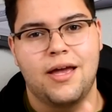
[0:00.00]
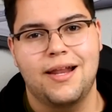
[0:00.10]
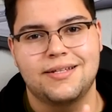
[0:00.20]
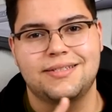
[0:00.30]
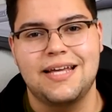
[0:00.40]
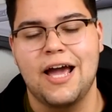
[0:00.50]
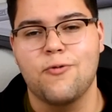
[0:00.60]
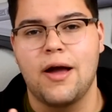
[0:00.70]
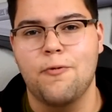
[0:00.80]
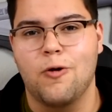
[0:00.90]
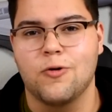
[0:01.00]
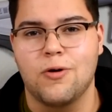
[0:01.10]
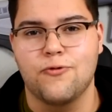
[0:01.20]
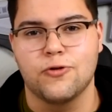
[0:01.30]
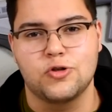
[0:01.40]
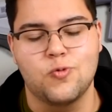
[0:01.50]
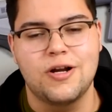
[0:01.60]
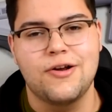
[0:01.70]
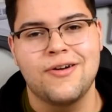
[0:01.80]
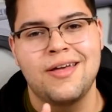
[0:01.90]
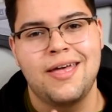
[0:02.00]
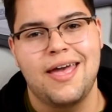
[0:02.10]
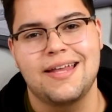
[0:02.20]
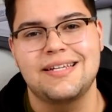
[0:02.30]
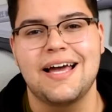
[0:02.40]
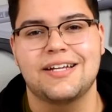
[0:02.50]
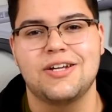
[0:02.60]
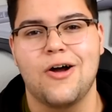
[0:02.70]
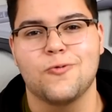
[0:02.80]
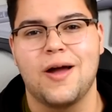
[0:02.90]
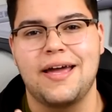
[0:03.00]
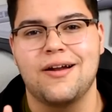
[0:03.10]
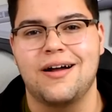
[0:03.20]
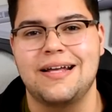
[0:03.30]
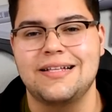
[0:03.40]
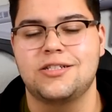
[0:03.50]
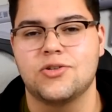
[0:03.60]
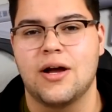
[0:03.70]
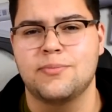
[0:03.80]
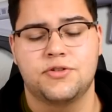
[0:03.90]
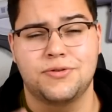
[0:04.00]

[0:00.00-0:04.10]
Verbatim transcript: it TechRight TechRight101 for Twitter and TechRight on Instagram.